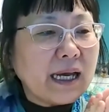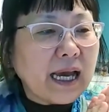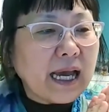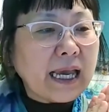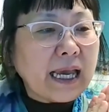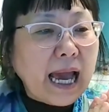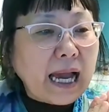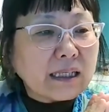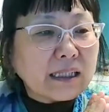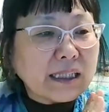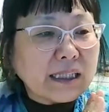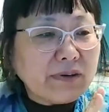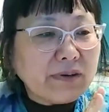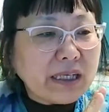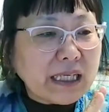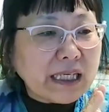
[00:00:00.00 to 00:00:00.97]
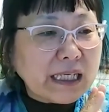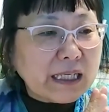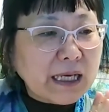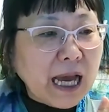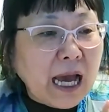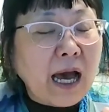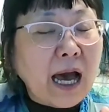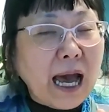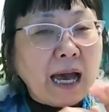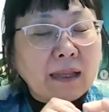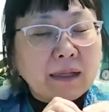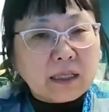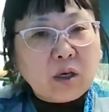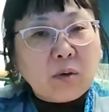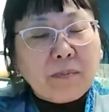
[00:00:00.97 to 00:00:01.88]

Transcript: a activity, and you